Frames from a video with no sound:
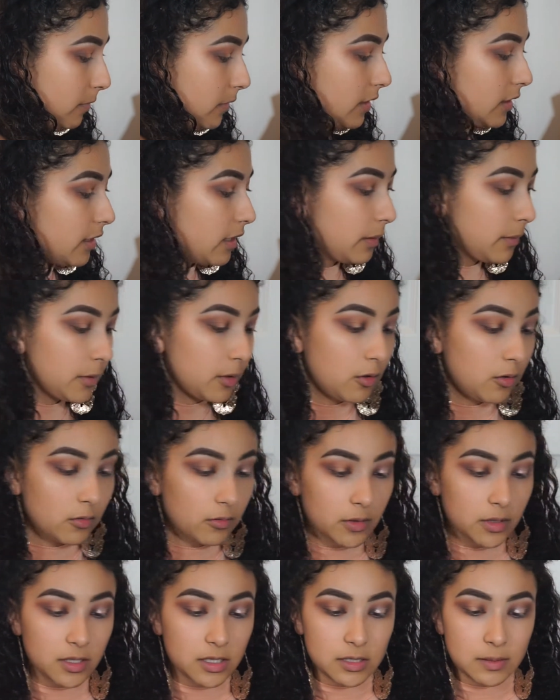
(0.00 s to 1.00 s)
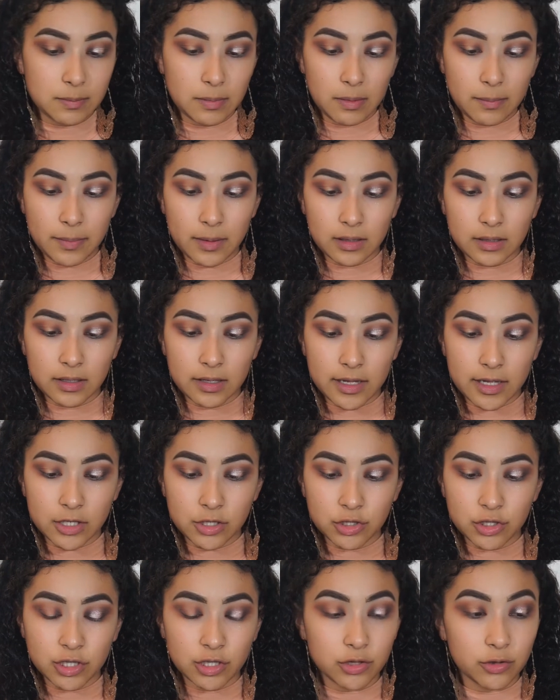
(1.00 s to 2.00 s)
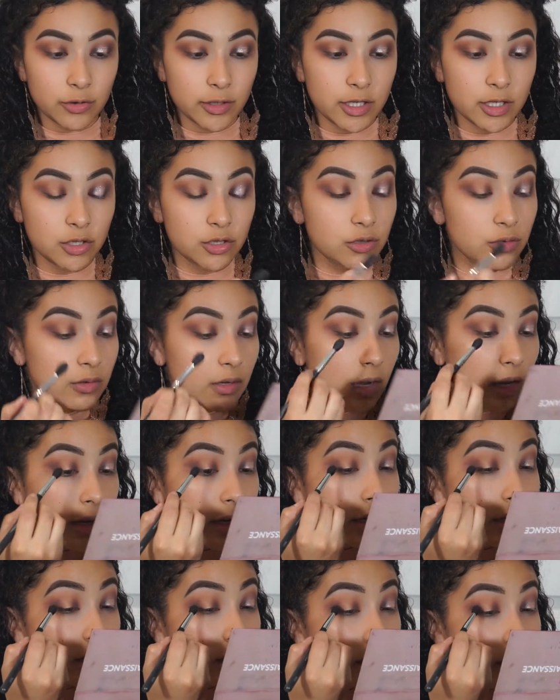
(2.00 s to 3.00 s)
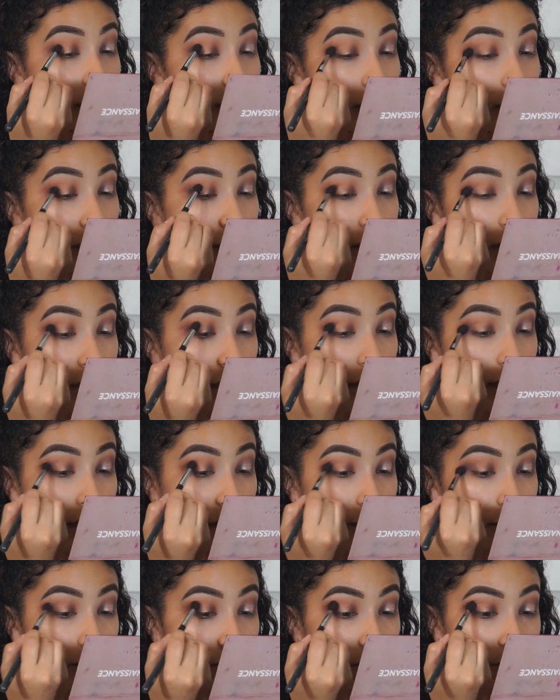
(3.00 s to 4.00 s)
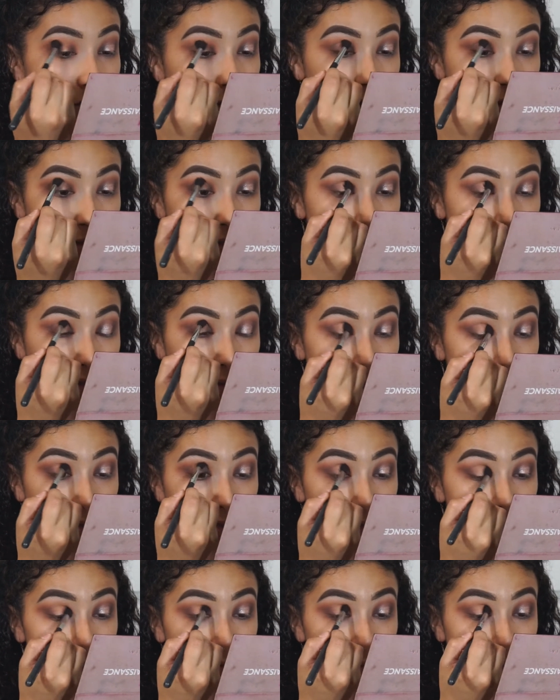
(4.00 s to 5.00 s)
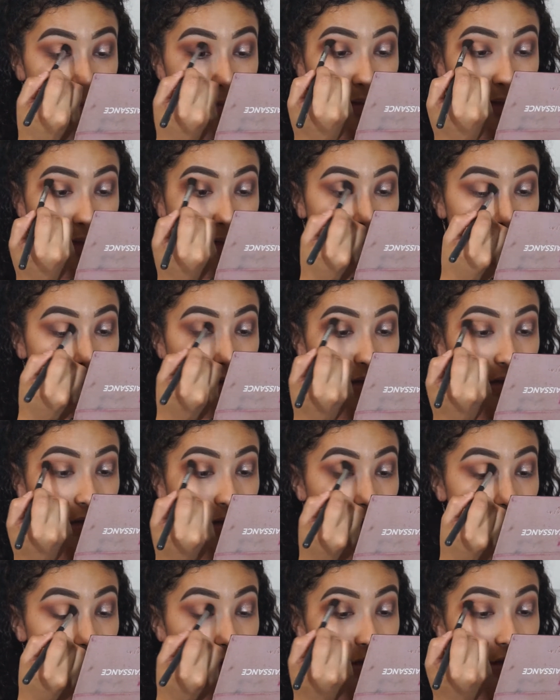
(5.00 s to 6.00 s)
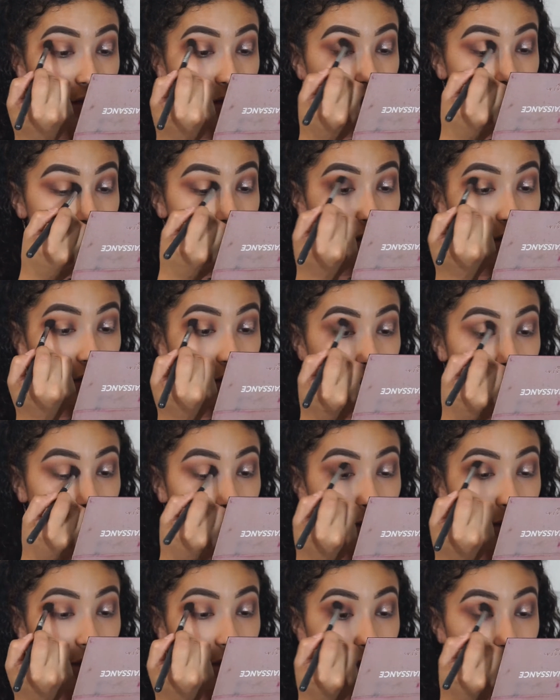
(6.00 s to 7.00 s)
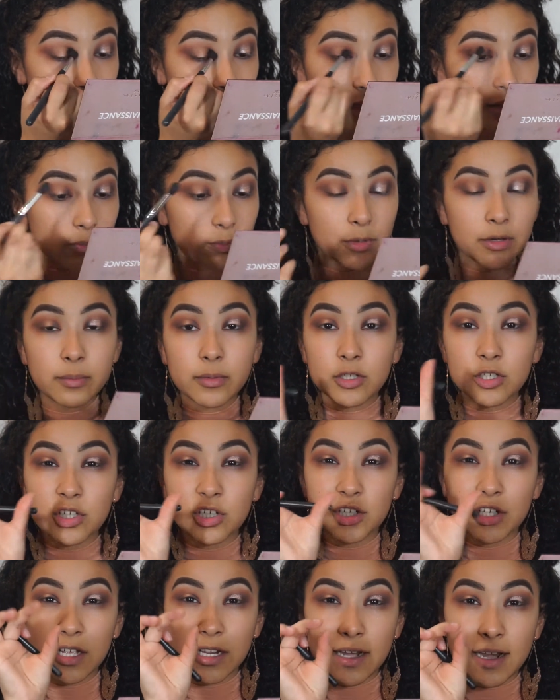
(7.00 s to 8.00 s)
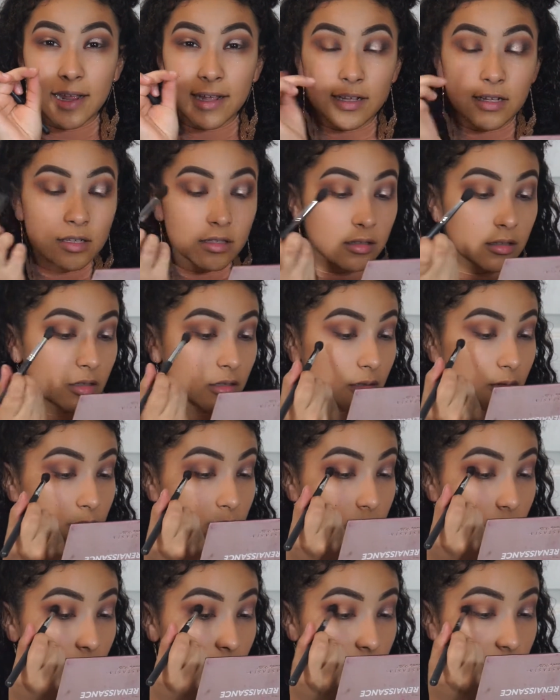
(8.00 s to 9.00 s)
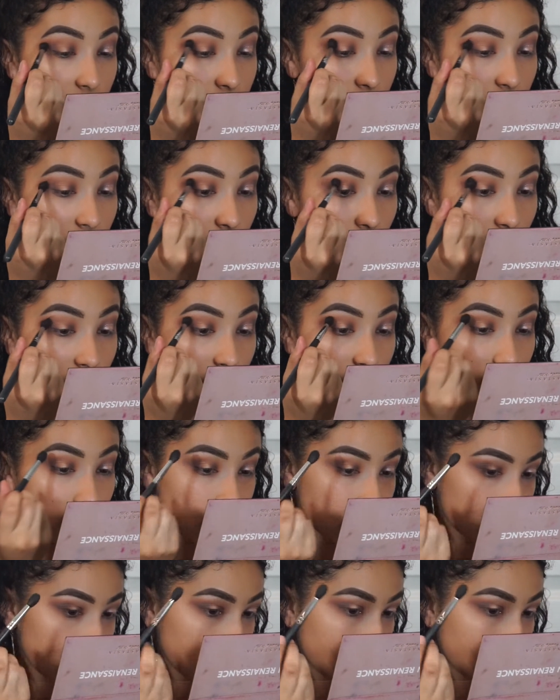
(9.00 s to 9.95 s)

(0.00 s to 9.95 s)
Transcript: And then I'm going to go in with this Beat Bella NG329. And I'm just going to use that, and I'm going to sweep that. I'm going to pretty much connect those colors together.